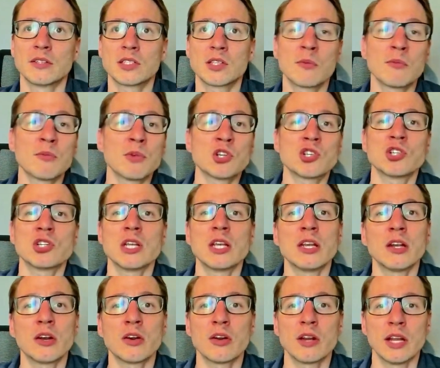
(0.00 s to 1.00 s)

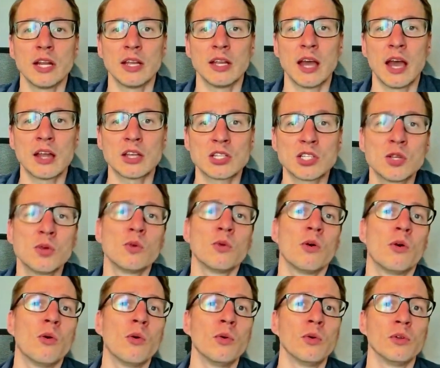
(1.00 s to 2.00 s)
machinery got too
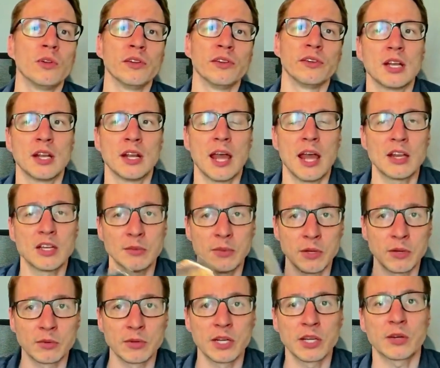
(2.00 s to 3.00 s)
old and had to be
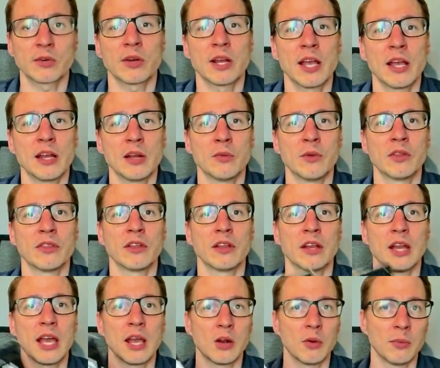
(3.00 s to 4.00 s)
recreated with a
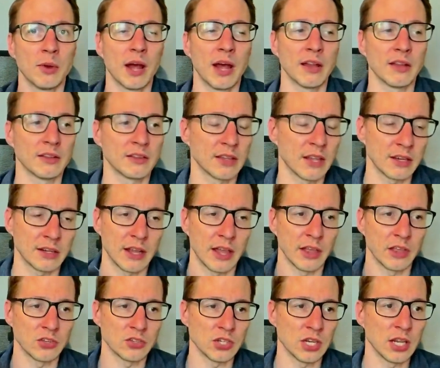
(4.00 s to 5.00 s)
nanobot
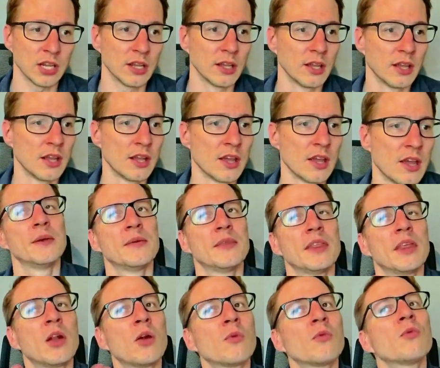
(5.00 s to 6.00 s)
technology. They
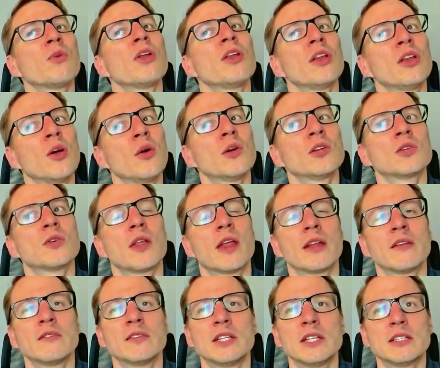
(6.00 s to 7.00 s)
don't really go into a lot
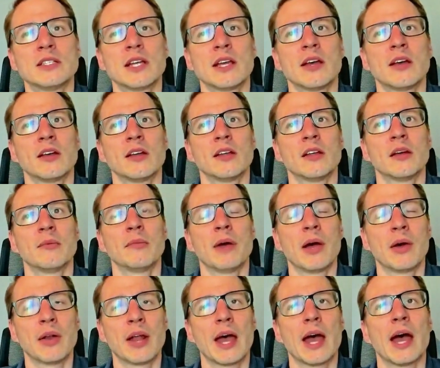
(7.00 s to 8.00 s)
of detail about
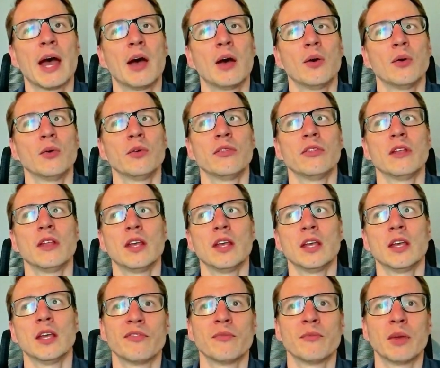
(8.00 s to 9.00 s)
how
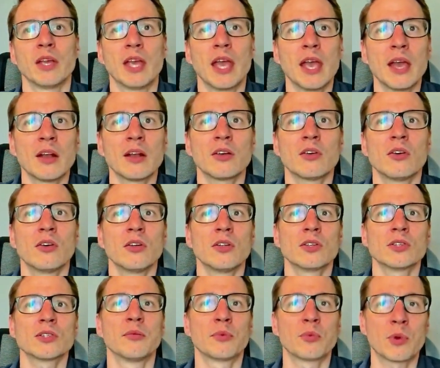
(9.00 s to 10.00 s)
the
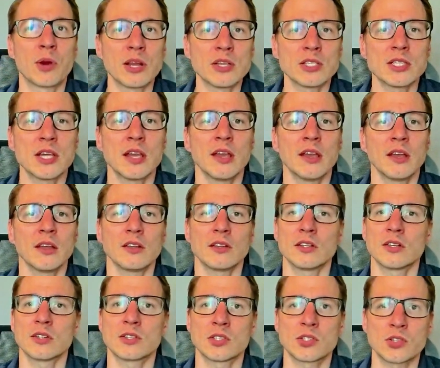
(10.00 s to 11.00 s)
mechanical printing
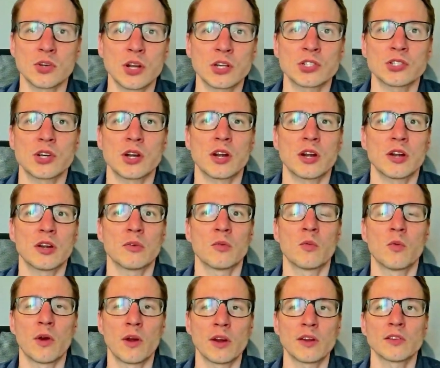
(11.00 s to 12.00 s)
structure
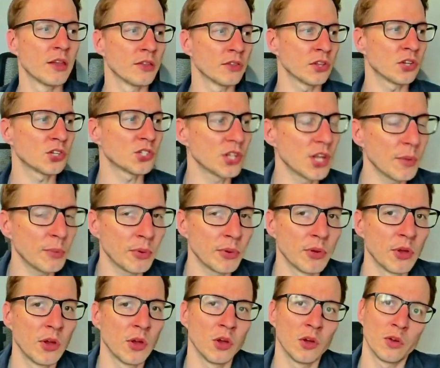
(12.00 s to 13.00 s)
works. The ship
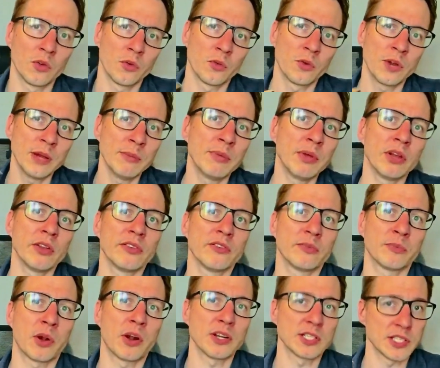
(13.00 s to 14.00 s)
rebuilds
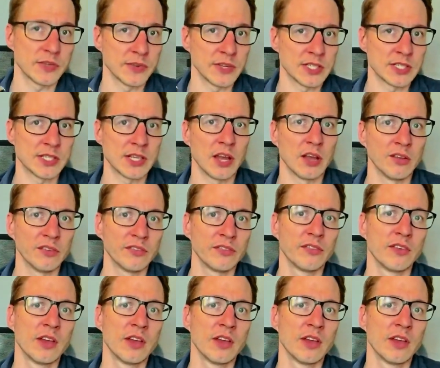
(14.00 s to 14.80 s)
parts of itself